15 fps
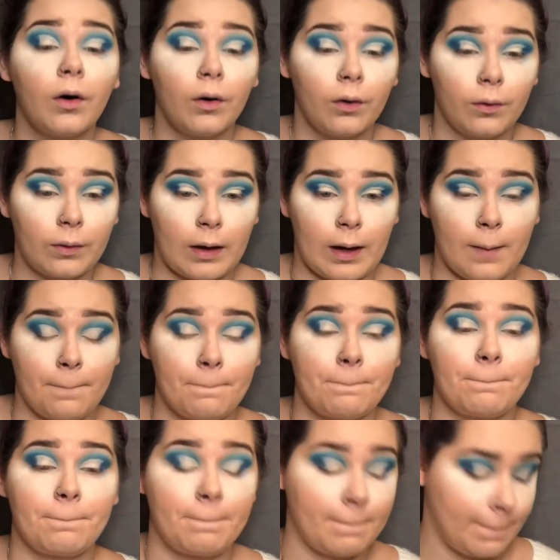Okay,
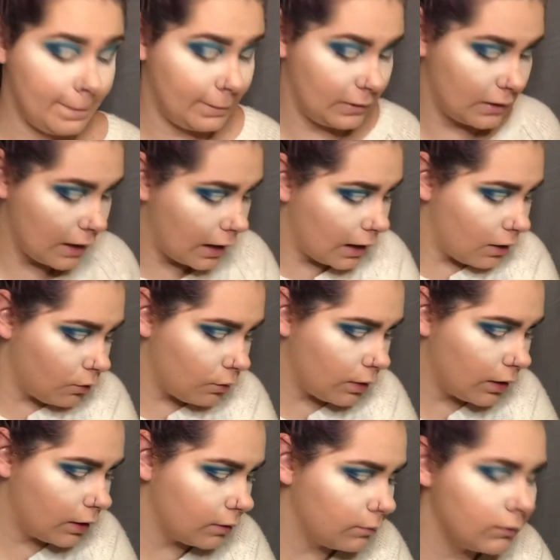now
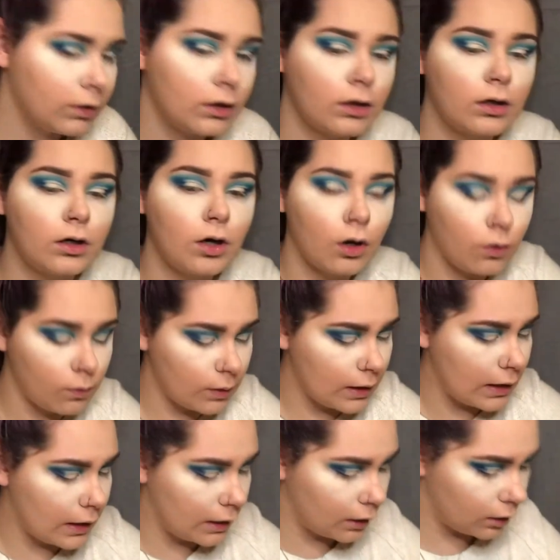I'm gonna go
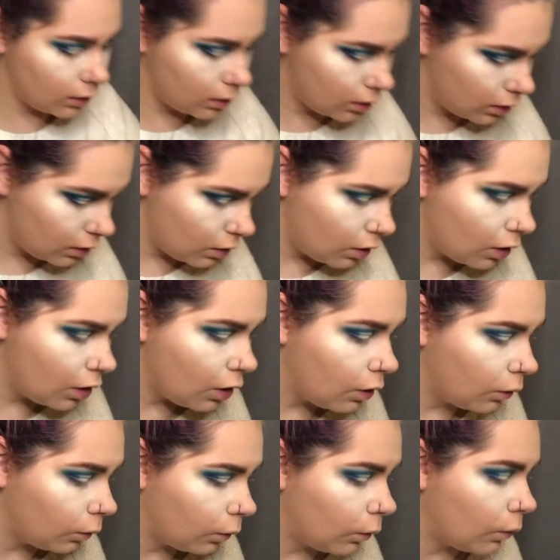in
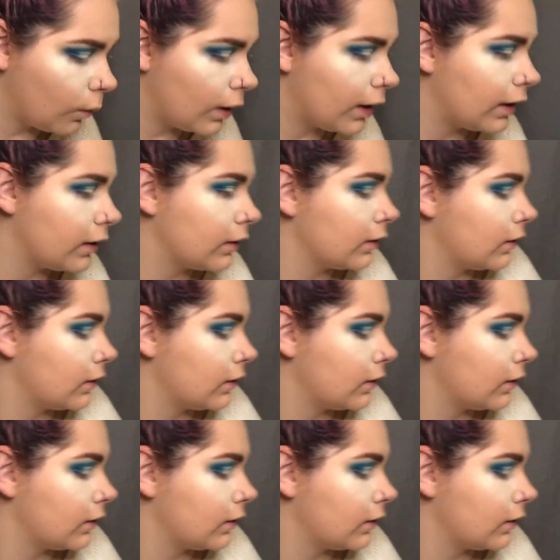with